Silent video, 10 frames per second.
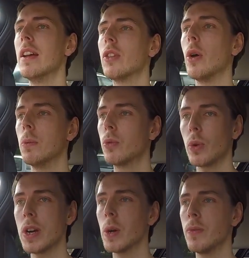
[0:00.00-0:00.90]
So,
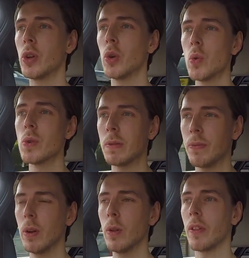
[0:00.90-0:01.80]
straight off, you can already
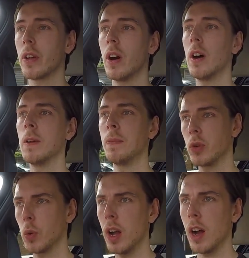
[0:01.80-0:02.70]
feel that the car
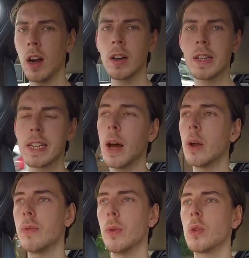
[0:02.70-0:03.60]
is quite hunkered down,
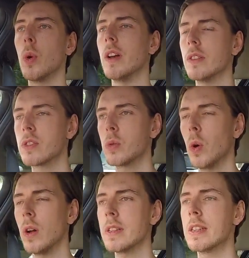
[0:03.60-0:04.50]
it feels quite
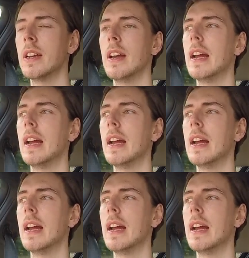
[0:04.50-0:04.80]
squat.